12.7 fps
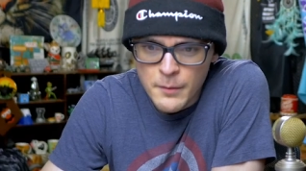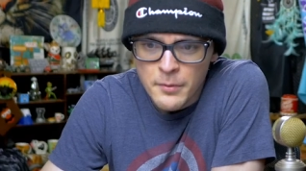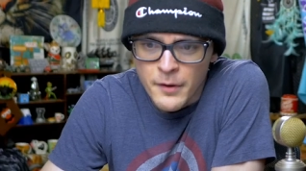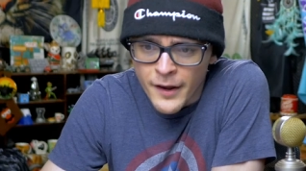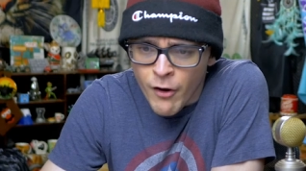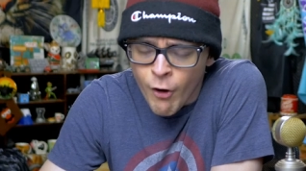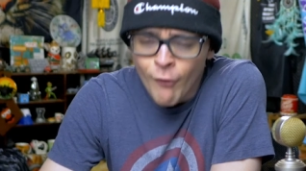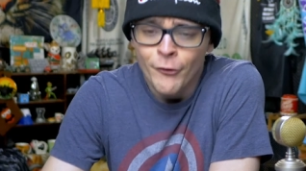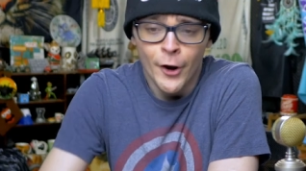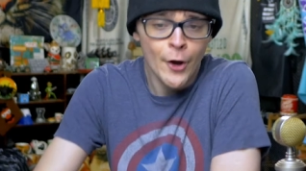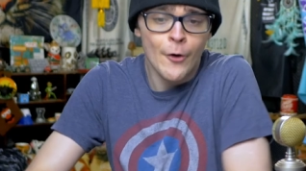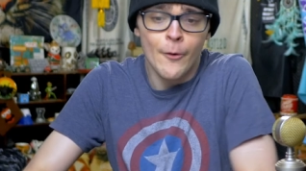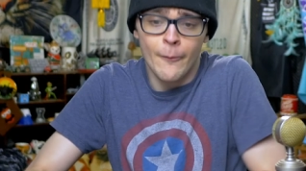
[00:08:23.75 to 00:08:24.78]
People are like, oh
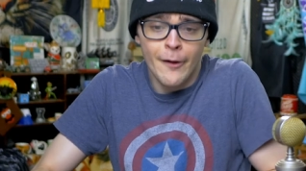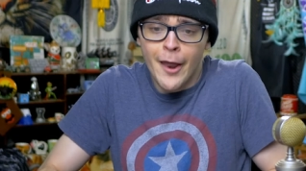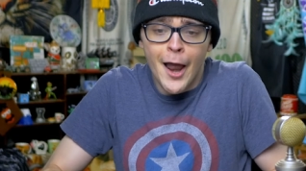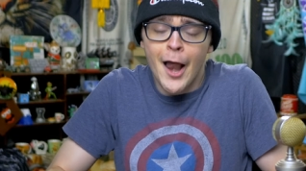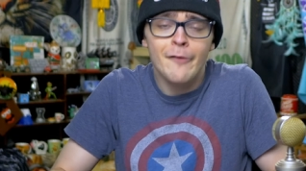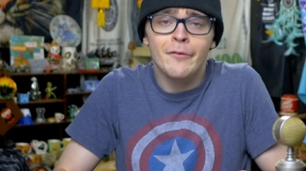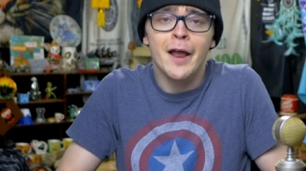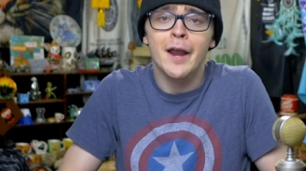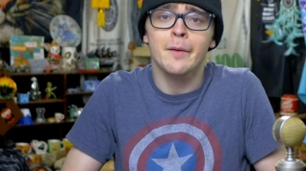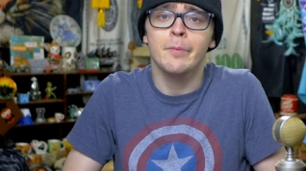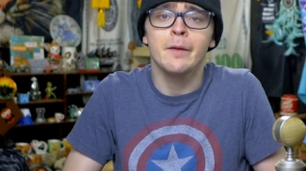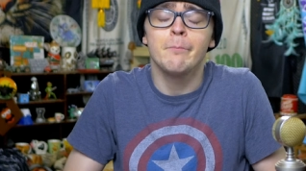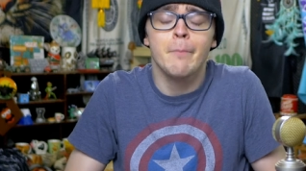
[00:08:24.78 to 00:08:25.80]
no, I've got to
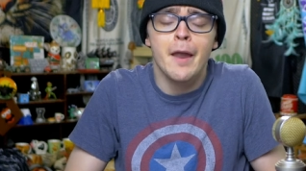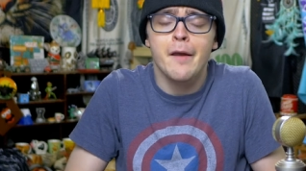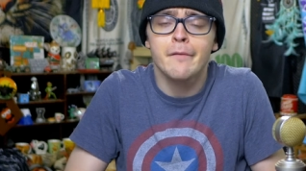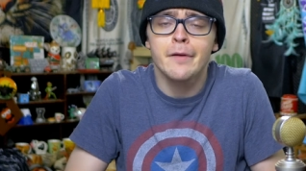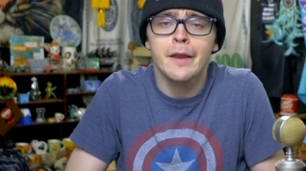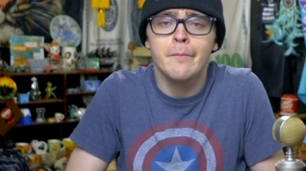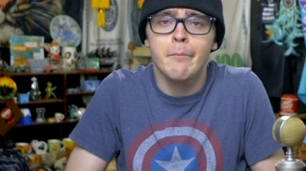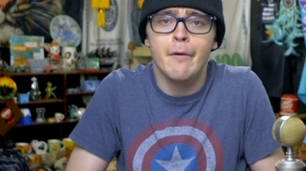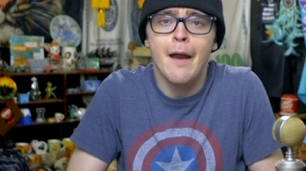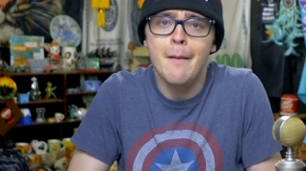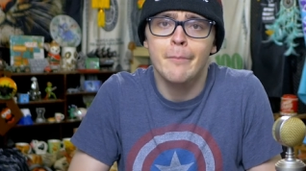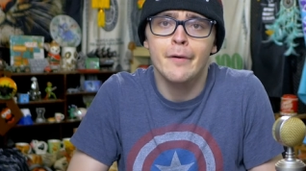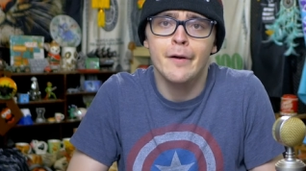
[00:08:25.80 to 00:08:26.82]
be buried
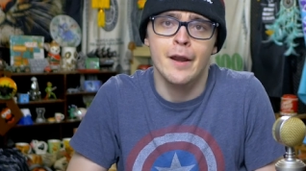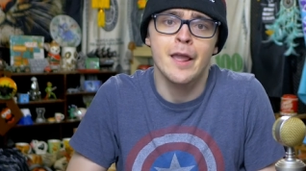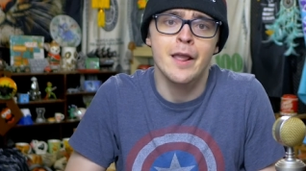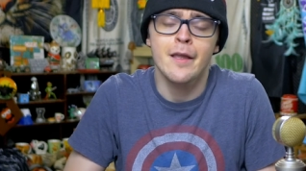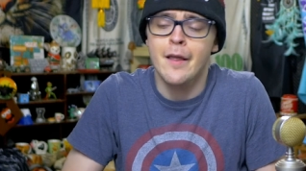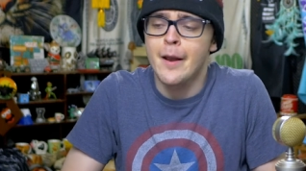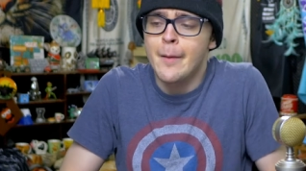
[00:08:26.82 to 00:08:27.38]
properly.